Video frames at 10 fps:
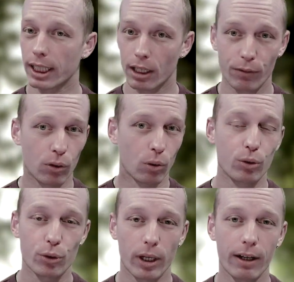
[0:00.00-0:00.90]
kind of
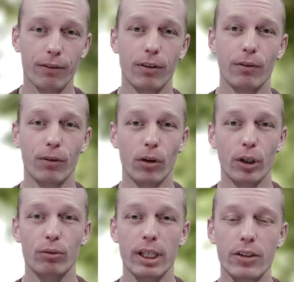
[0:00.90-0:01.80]
goals you have for
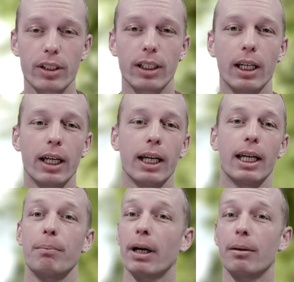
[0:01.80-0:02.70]
your racing,
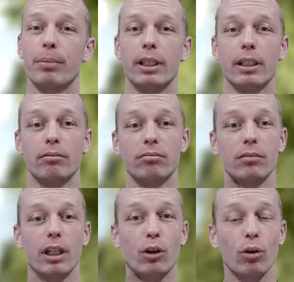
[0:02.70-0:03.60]
it might be
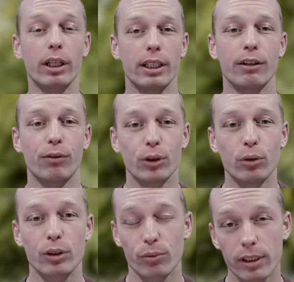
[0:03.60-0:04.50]
a good idea for
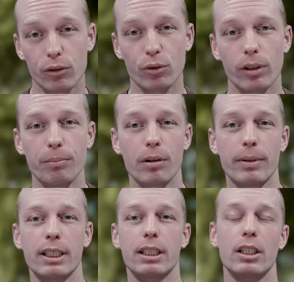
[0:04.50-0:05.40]
you as well to
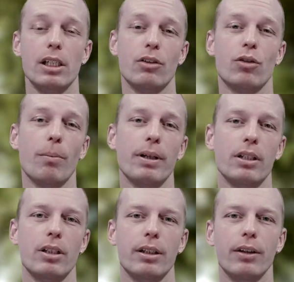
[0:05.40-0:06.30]
implement the top
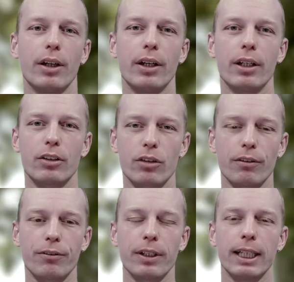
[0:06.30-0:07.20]
end
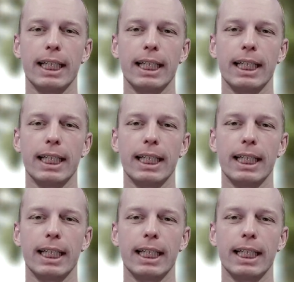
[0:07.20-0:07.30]
stuff.